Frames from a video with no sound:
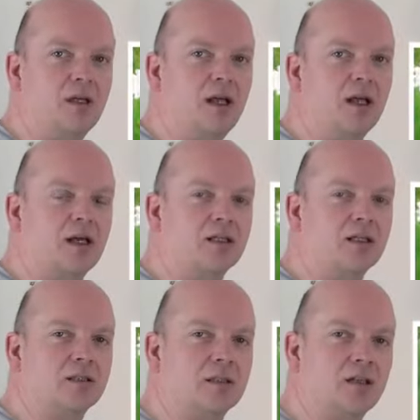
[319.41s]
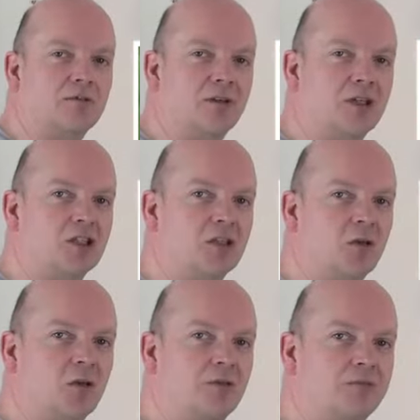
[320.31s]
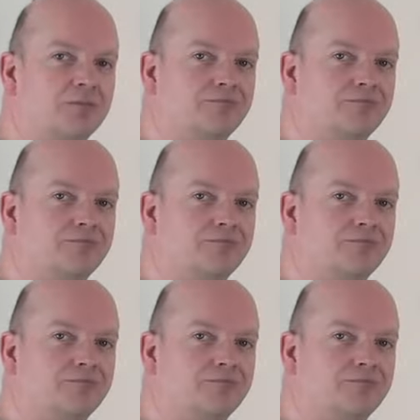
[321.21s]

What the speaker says: and finish it off.